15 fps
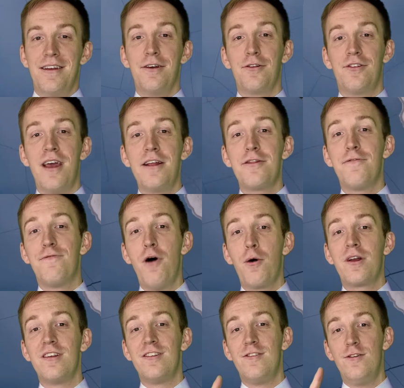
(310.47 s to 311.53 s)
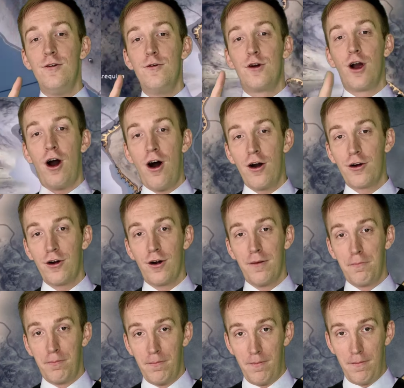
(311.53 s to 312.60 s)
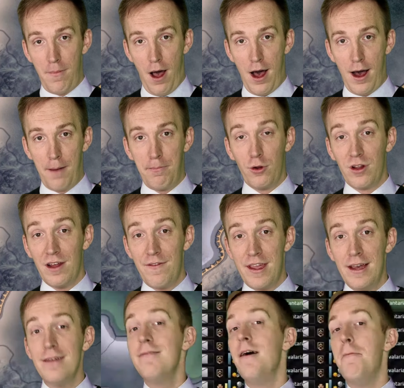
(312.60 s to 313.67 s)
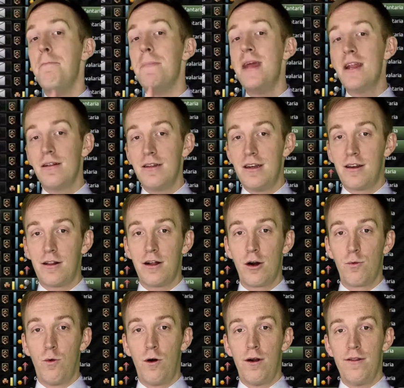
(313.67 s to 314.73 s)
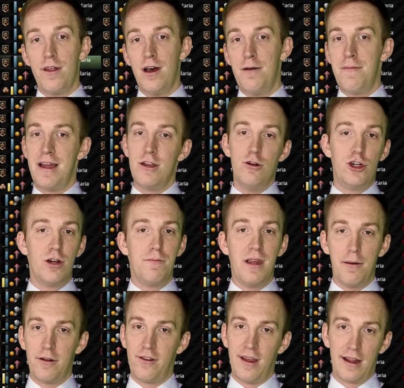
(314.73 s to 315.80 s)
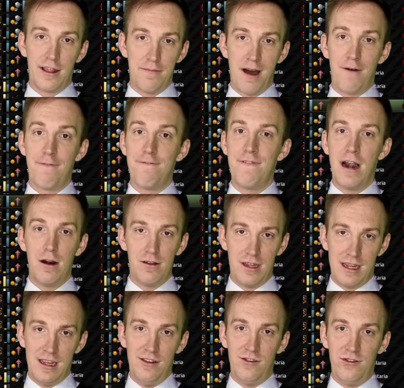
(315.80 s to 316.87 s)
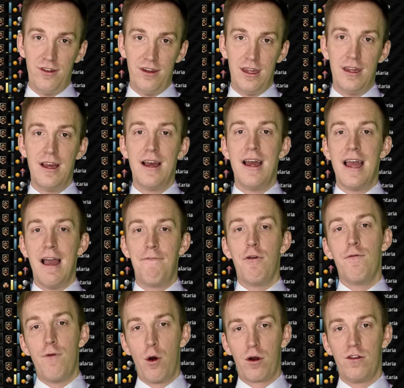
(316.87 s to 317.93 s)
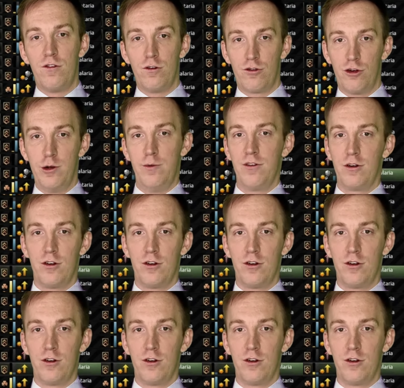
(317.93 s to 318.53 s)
You'll take the focus to conquer Bolivia, immediately declare war on them, and you should be able to take them out fairly easily if you focus your troops